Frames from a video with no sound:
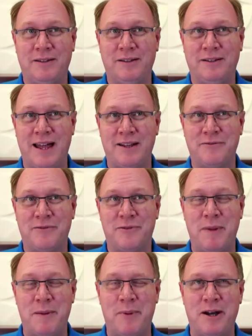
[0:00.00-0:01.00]
lot of
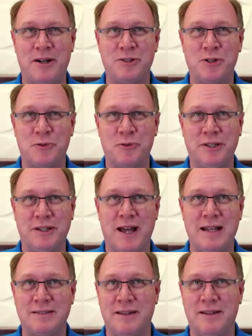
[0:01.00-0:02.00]
parents don't
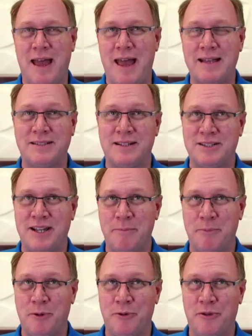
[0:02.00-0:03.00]
realize that, as an
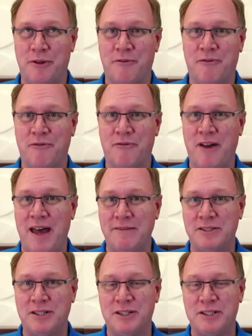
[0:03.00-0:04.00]
example, the
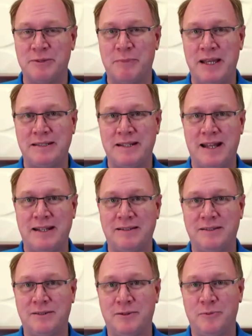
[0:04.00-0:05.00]
FAFSA is based
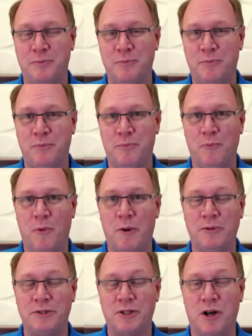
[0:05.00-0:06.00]
on what
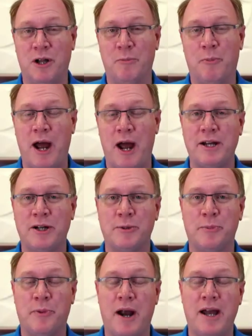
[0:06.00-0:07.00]
was called
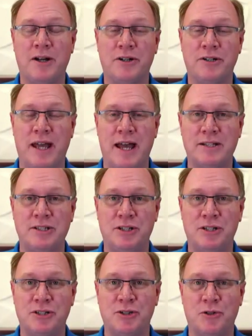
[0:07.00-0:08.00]
prior tax
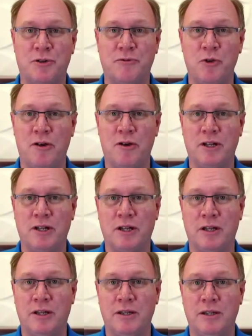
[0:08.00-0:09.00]
year. So if you have a